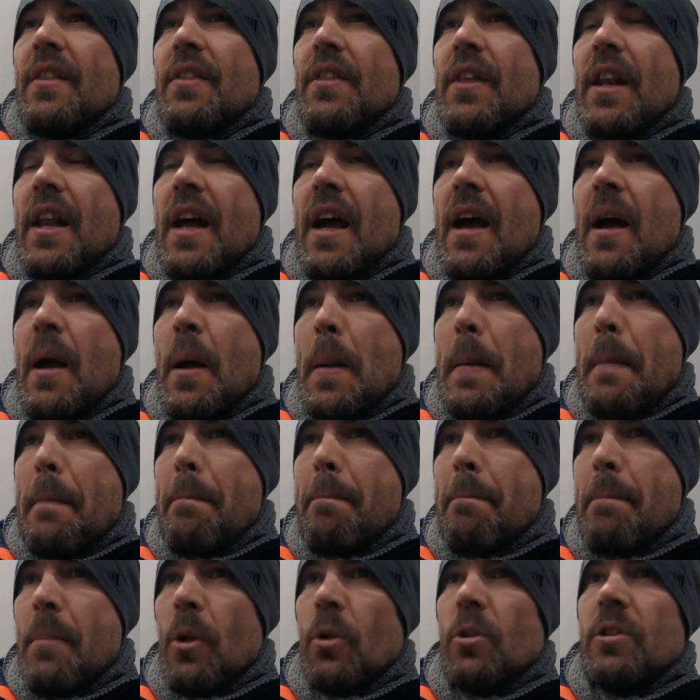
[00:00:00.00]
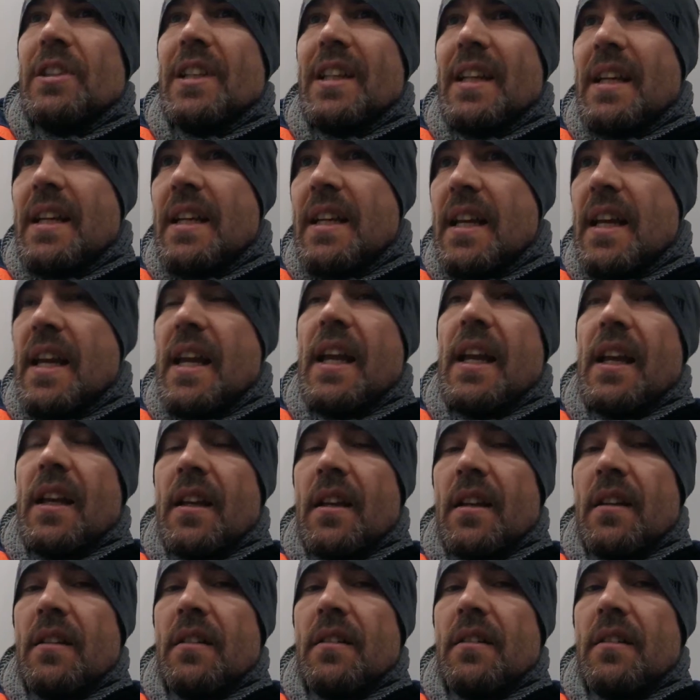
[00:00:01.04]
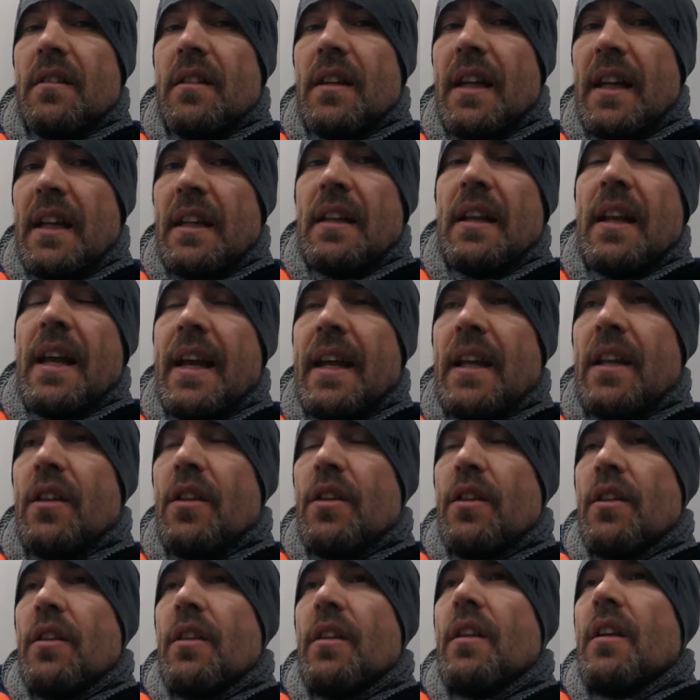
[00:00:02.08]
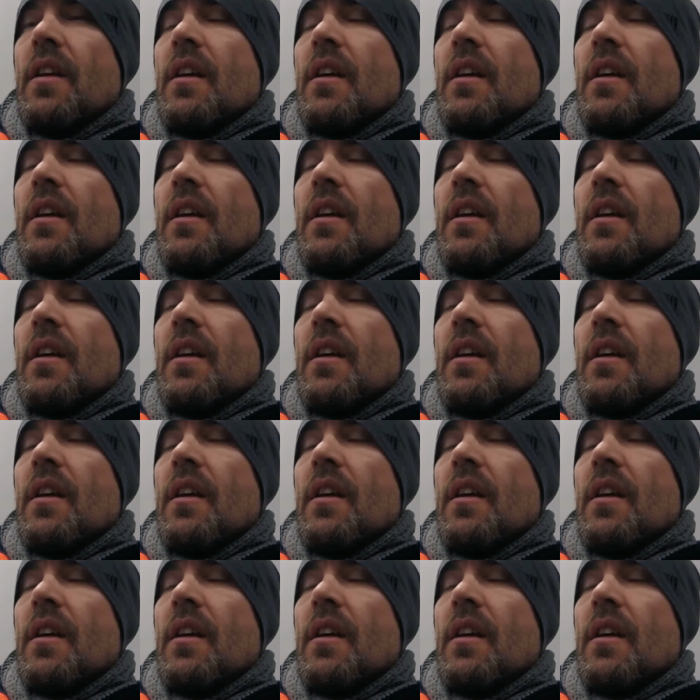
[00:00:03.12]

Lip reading: that are multi-year in length,